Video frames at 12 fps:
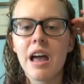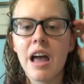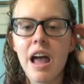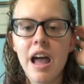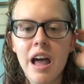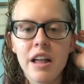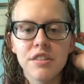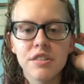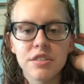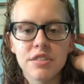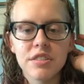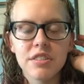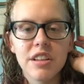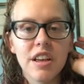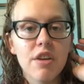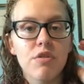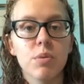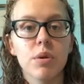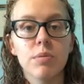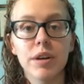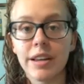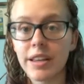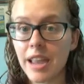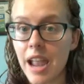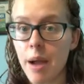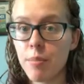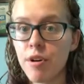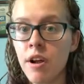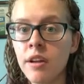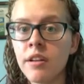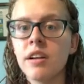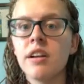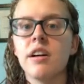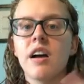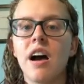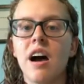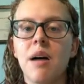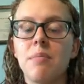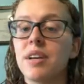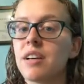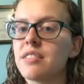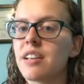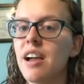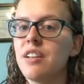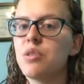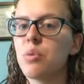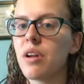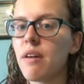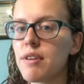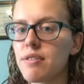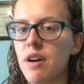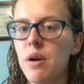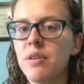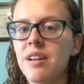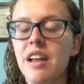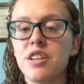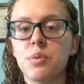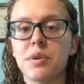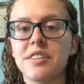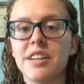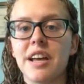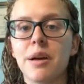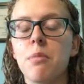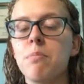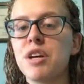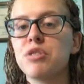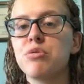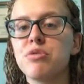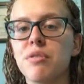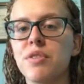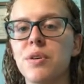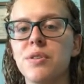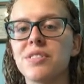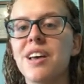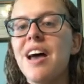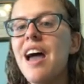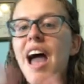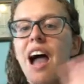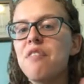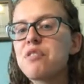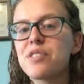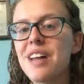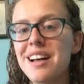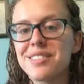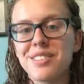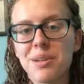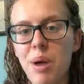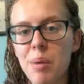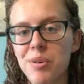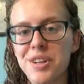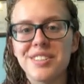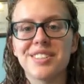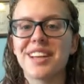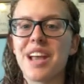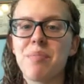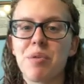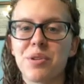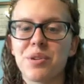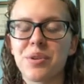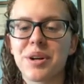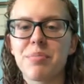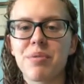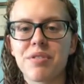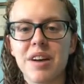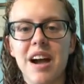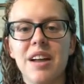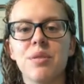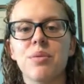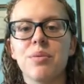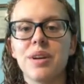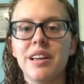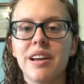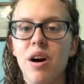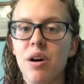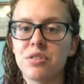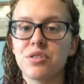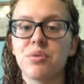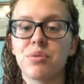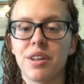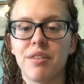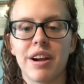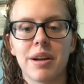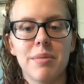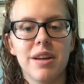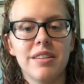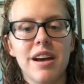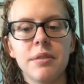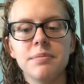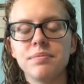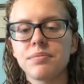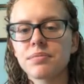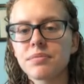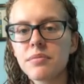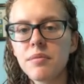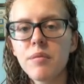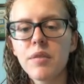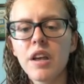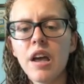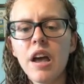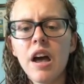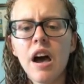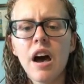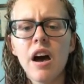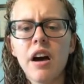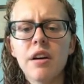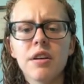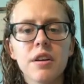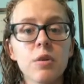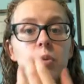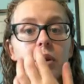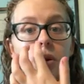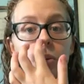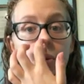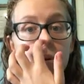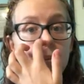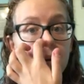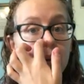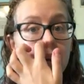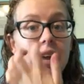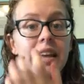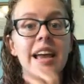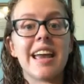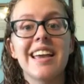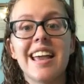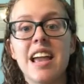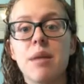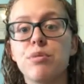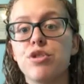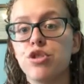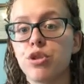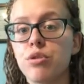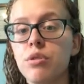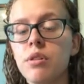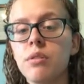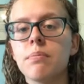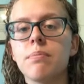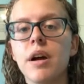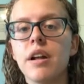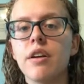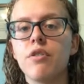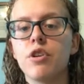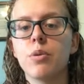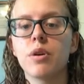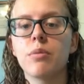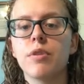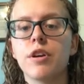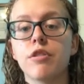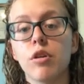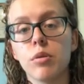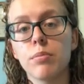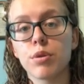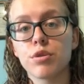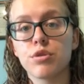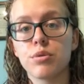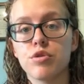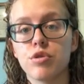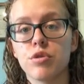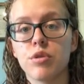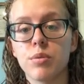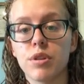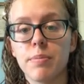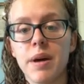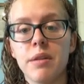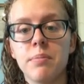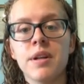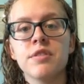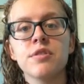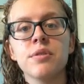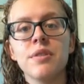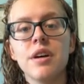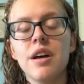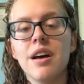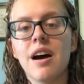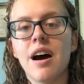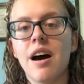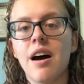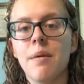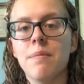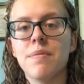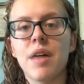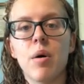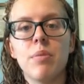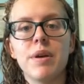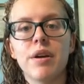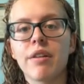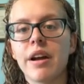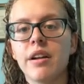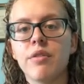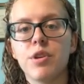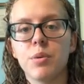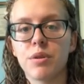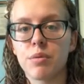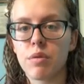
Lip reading: And if you want to bring a camera, because again, you won't have your phone and you want to take pictures of those everlasting memories that Camp Orlador can provide, we also really recommend that. You will be getting a camp journal, but if you want to bring your own personal journal with a pen and pencil, that would be great if you want to